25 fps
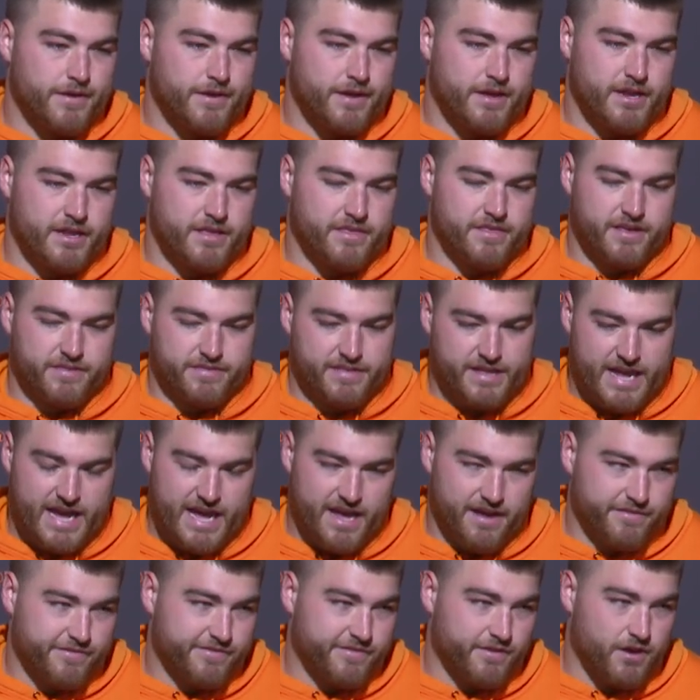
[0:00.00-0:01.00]
anything that
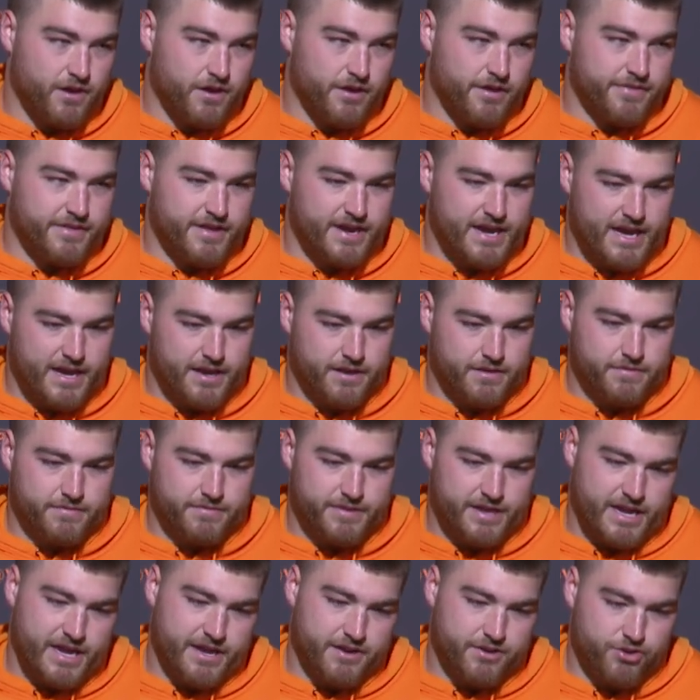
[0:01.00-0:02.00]
I saw that
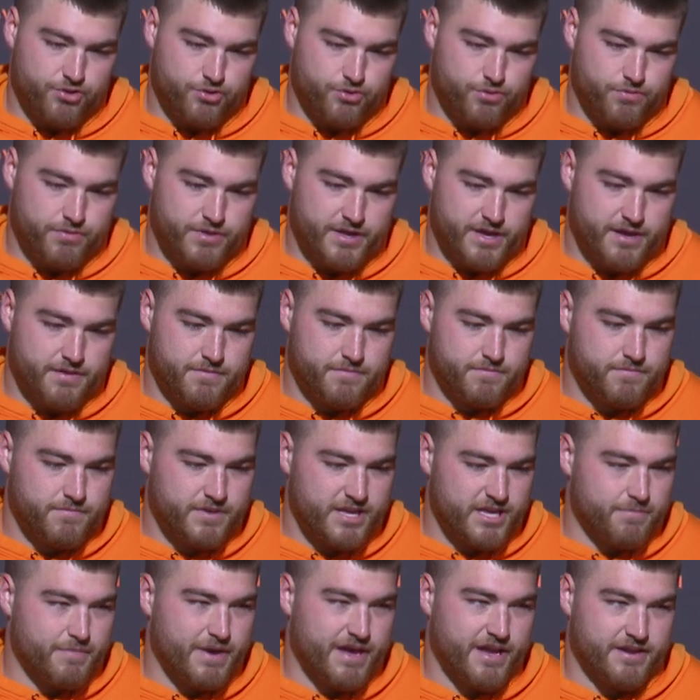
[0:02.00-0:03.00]
I knew that
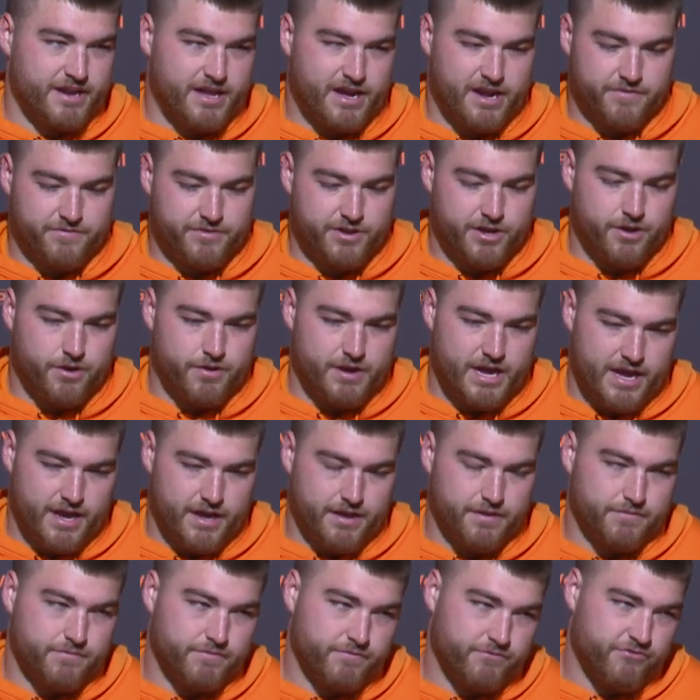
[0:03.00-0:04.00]
he might not have known,
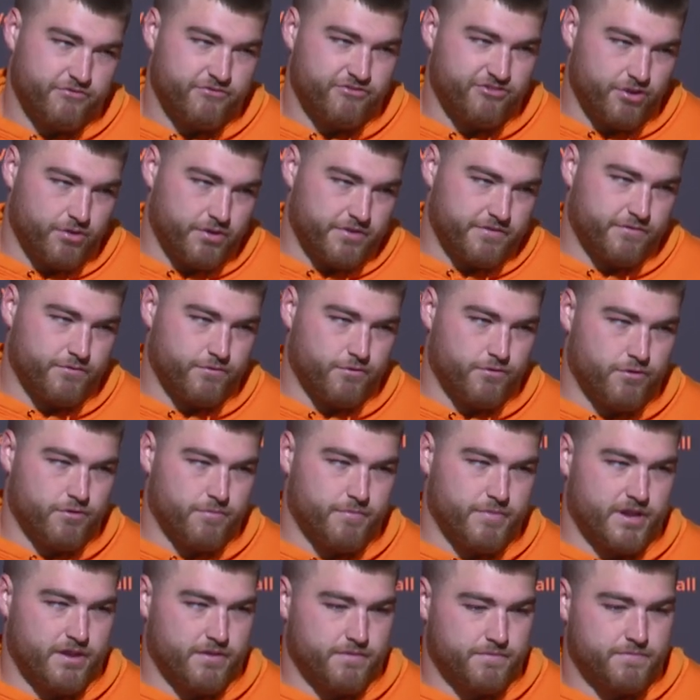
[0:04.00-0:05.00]
I showed it to
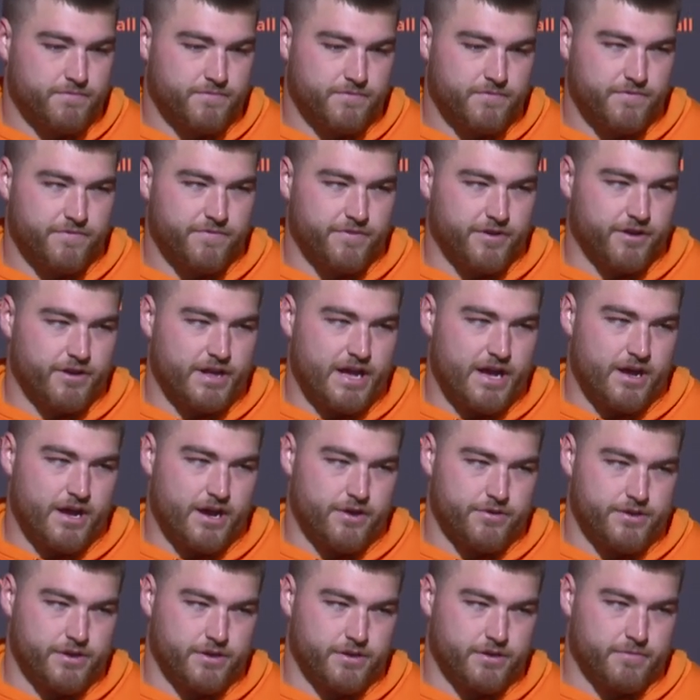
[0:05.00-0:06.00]
him and figured out
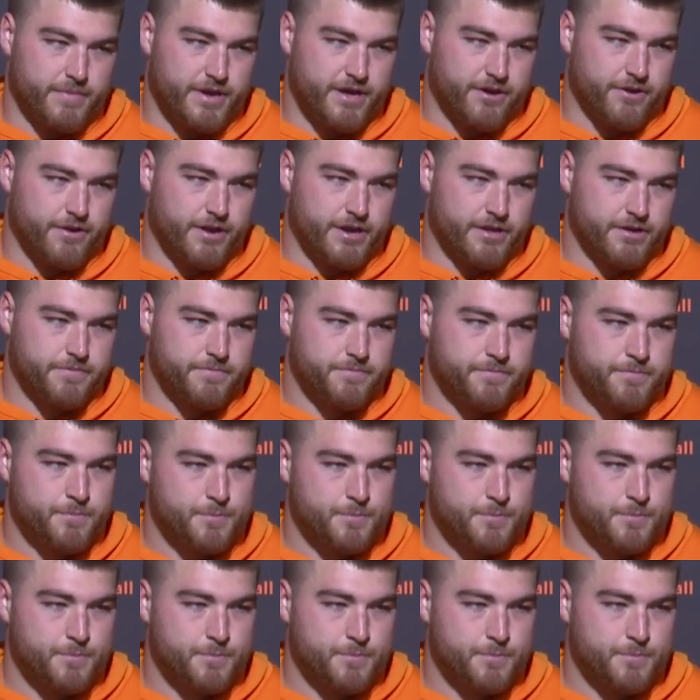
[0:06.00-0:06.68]
how he could get better at it.